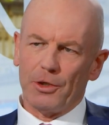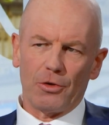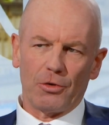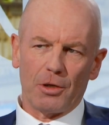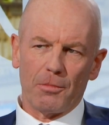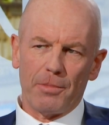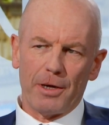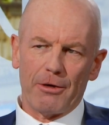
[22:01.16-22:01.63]
we're
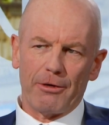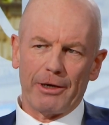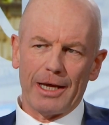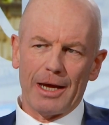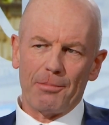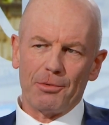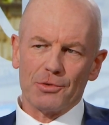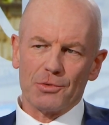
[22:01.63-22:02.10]
not
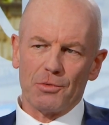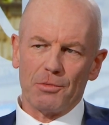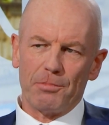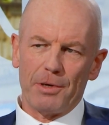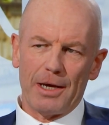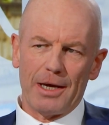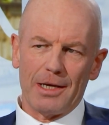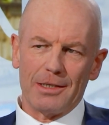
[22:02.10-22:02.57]
comparing apples
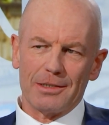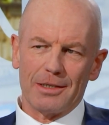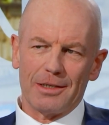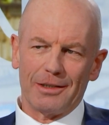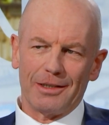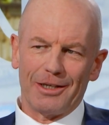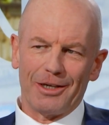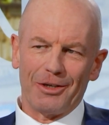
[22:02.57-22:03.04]
with pears,
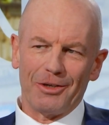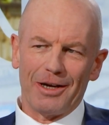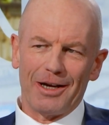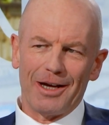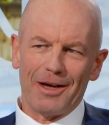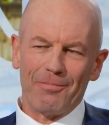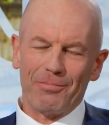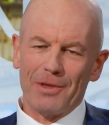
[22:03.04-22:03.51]
you know,
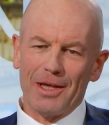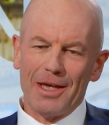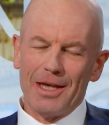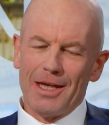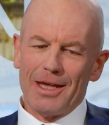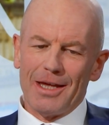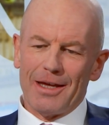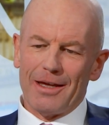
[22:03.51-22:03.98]

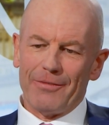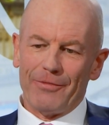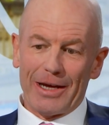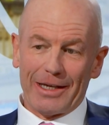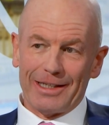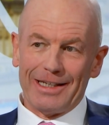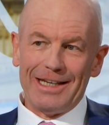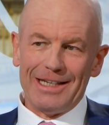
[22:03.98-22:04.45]

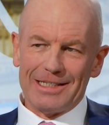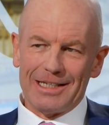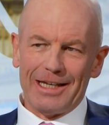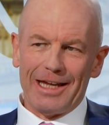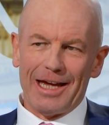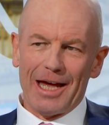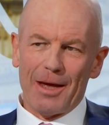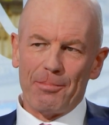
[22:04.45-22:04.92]
and that can
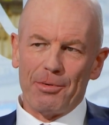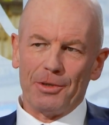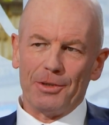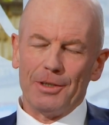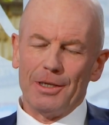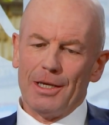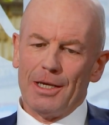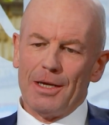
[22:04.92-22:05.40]
easily
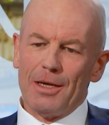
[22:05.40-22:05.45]
happen.